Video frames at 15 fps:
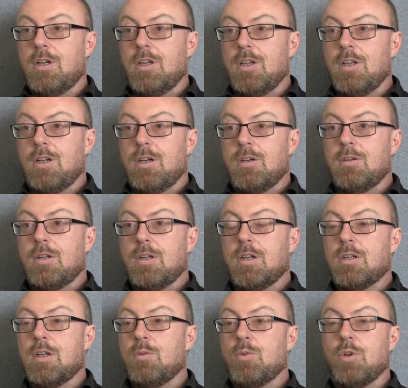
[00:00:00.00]
you know, and I
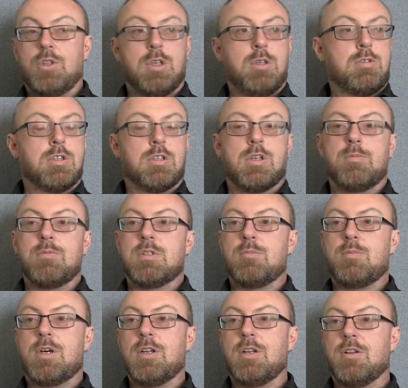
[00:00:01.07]
don't want you to come to
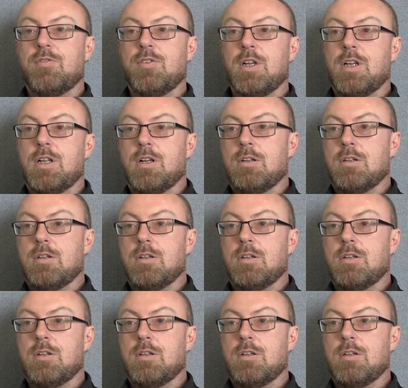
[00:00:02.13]
my lovely little